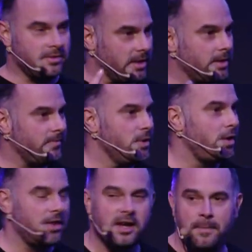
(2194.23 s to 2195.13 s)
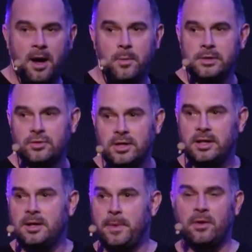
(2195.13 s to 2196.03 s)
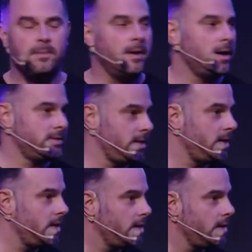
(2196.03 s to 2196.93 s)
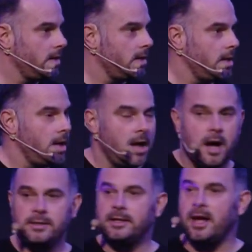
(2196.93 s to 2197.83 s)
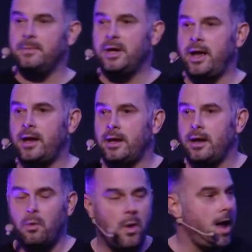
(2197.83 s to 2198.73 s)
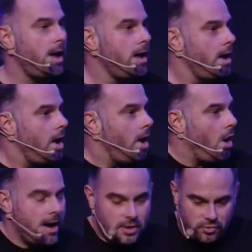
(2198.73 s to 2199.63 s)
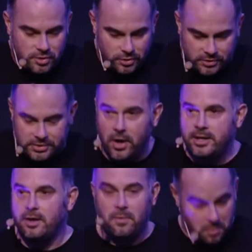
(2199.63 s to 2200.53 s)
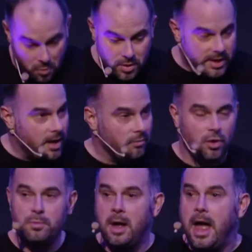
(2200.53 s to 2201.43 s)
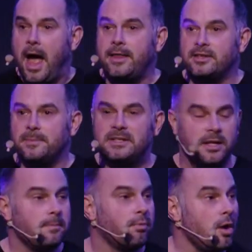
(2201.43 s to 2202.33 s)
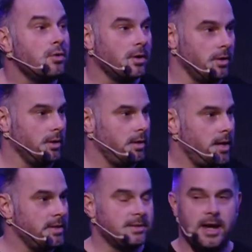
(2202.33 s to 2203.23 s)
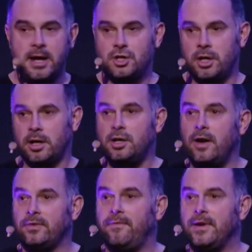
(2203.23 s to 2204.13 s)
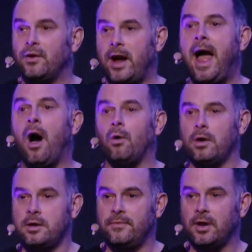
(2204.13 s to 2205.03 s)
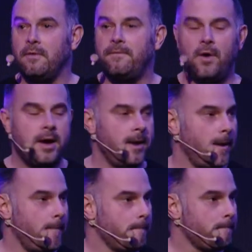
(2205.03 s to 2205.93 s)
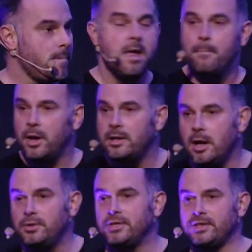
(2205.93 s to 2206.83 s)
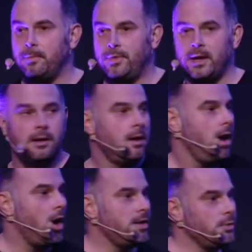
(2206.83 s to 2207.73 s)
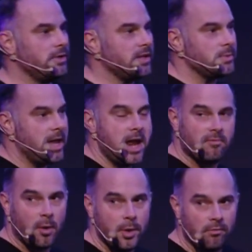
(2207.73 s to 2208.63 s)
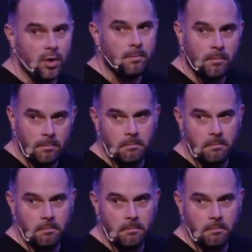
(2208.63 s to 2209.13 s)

something for you to think about while you're drinking your beer at the party. I did a game day where I introduced this idea of we're all going to get in a room and there's going to be something broken in staging and you have to figure it out. You have to go and find it. But I noticed something. I noticed there was a hero in the room.